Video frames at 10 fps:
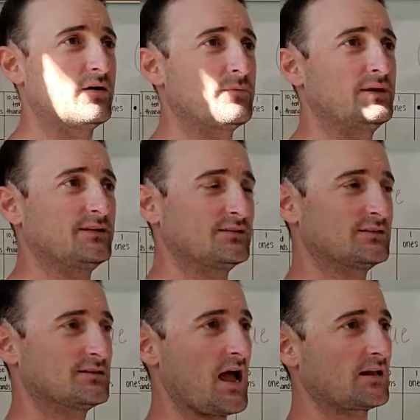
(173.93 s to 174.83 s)
I mean, it's
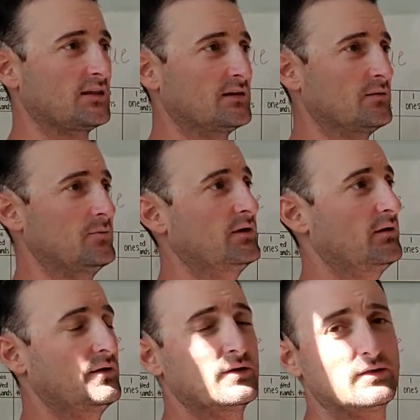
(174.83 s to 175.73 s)
exactly in the middle.
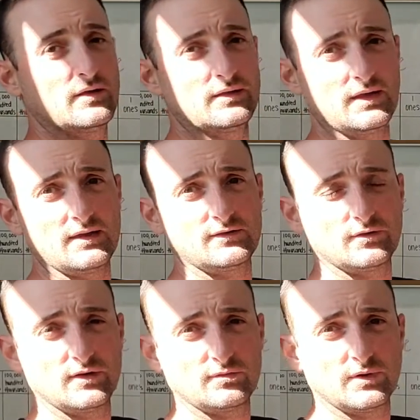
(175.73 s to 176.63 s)
And the answer
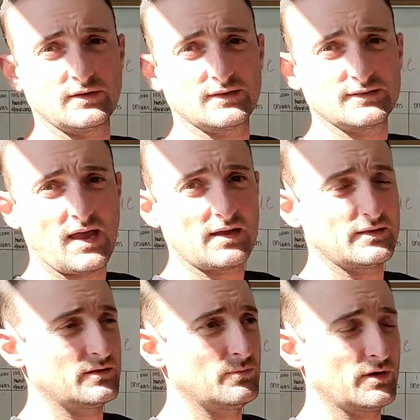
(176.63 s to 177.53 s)
is when it's exactly
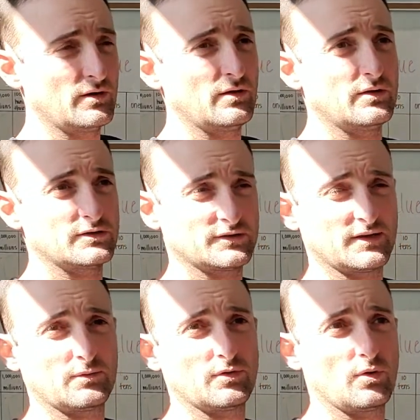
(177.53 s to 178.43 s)
in the middle, just
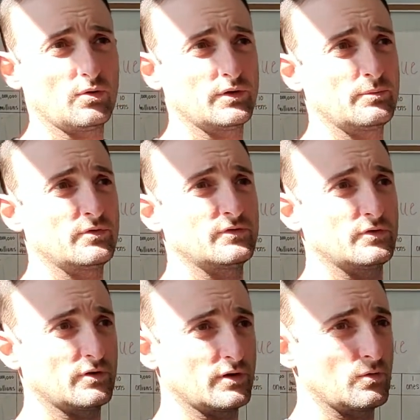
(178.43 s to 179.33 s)
like with whole numbers,
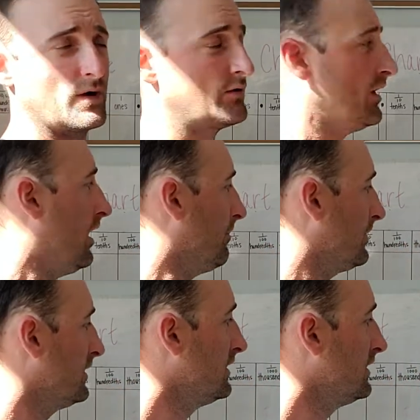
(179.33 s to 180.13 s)
you're going to round up.